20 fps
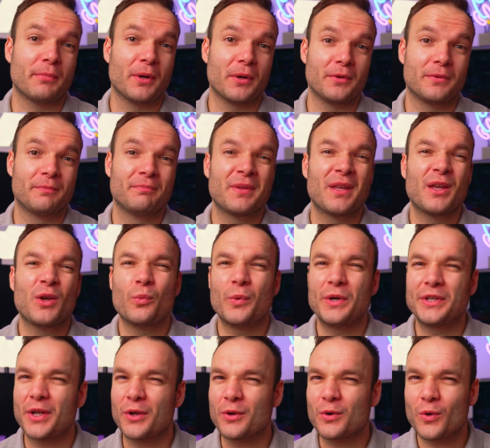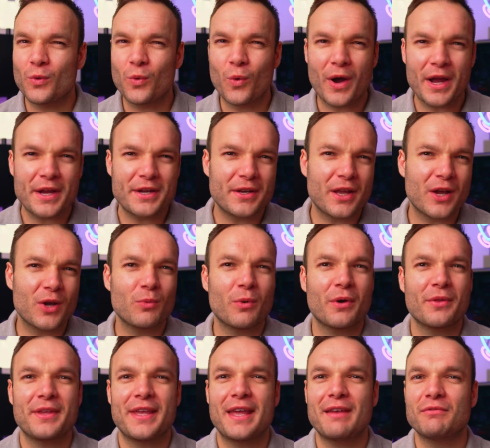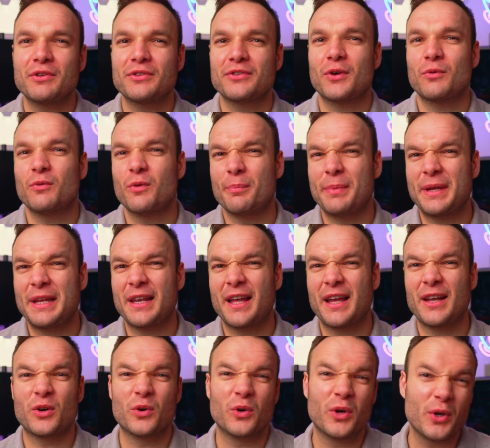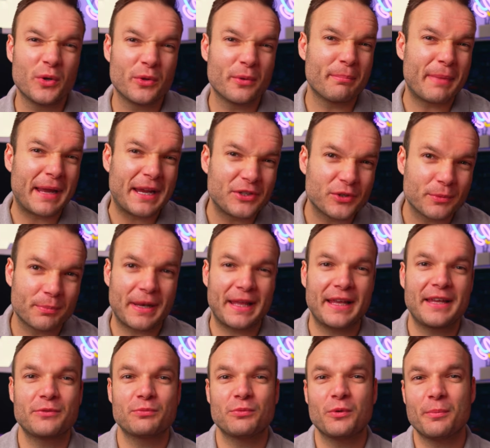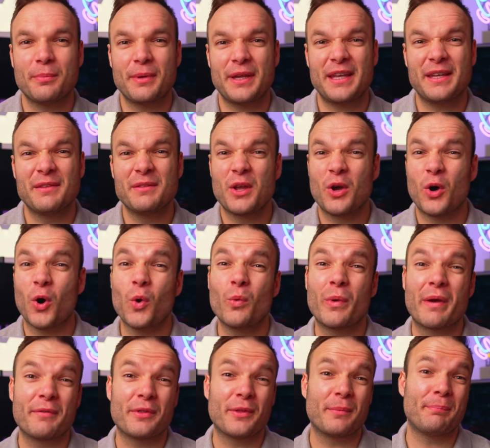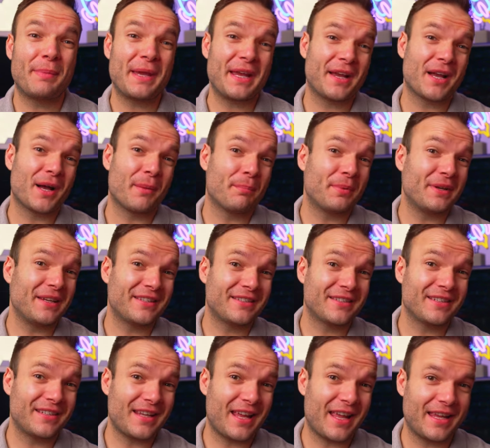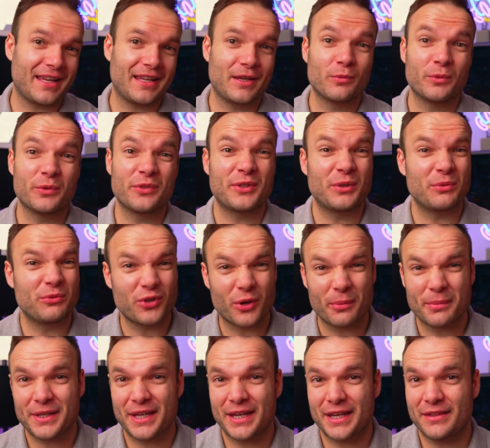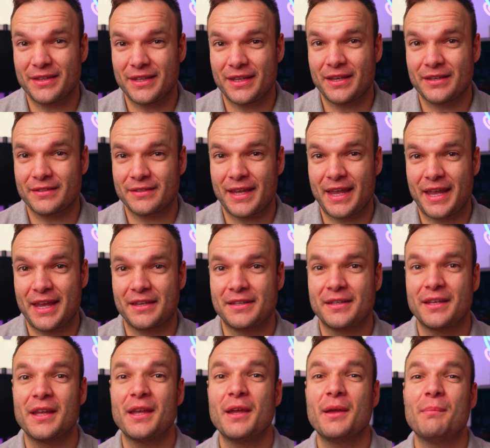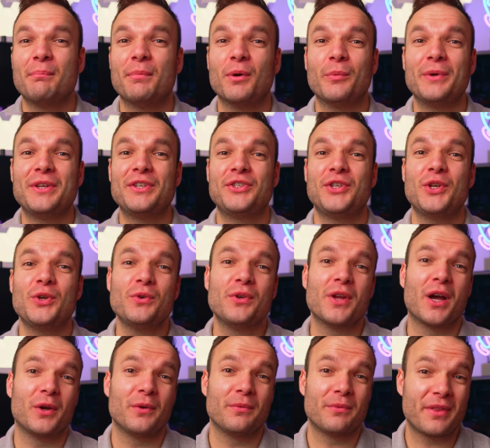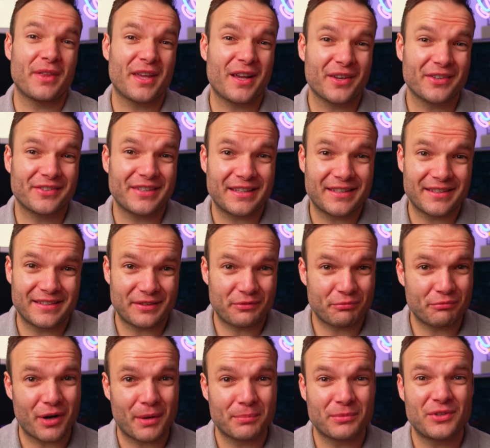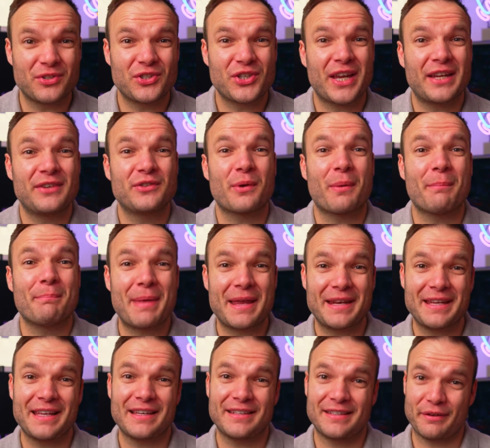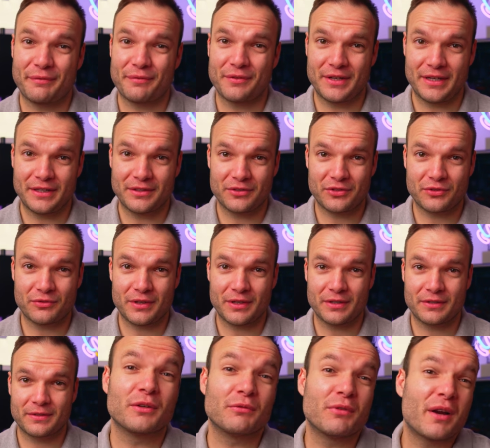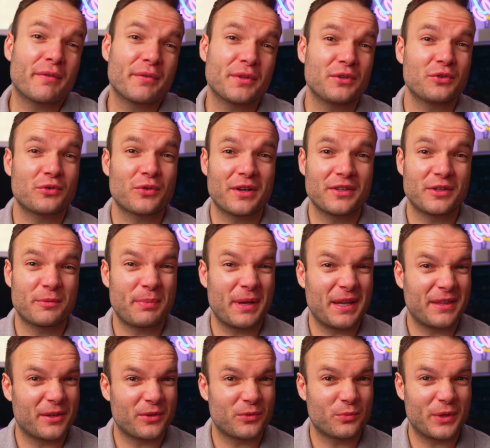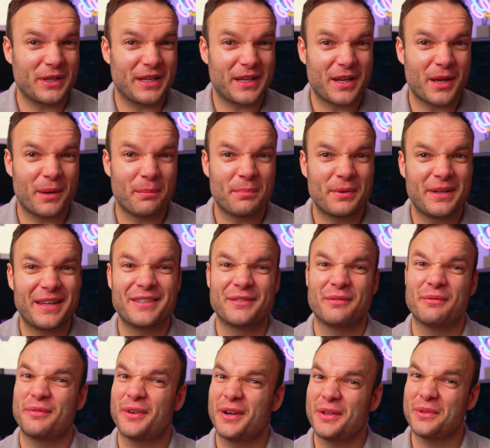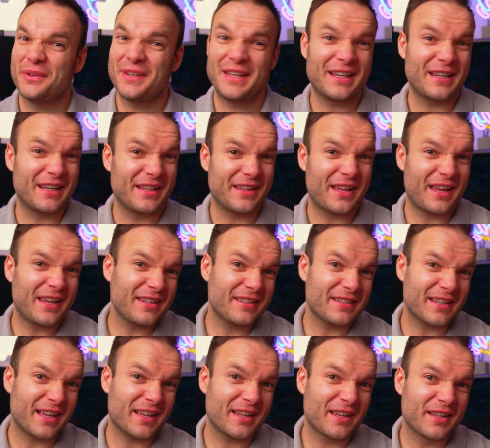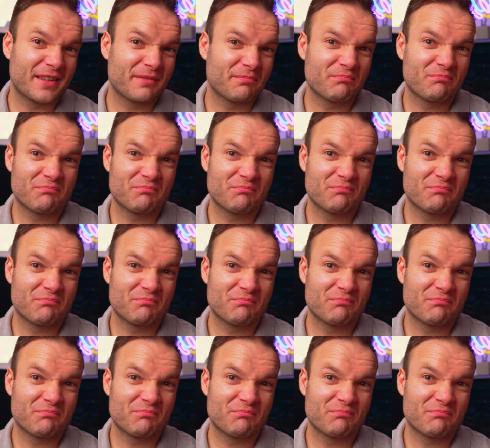mode. We don't quite know what the end result will be like, or who the major players will be, or whether the big companies today will still dominate in the years ahead, but we do know that they are set to disrupt and change many different industries. So rather than trying to pick those winning companies and find the needle in the haystack,